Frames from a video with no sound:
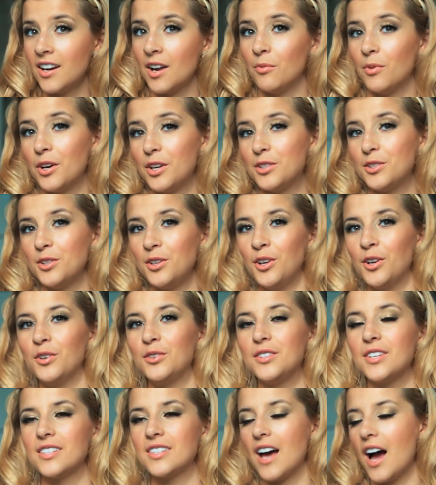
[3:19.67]
and I wanted to, you
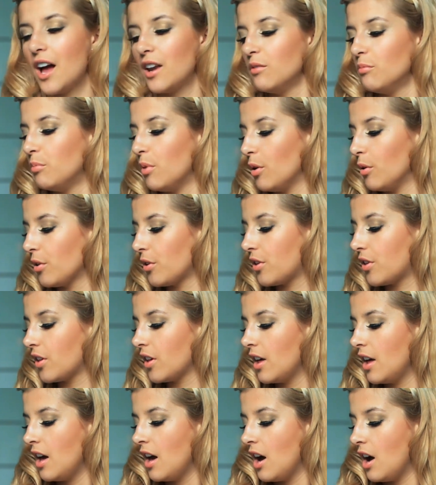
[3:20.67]
know, design
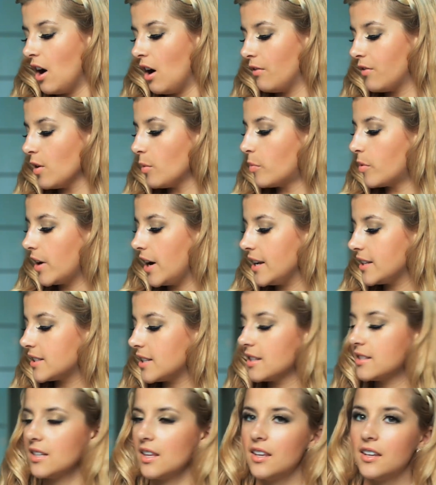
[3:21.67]
both of the bracelets.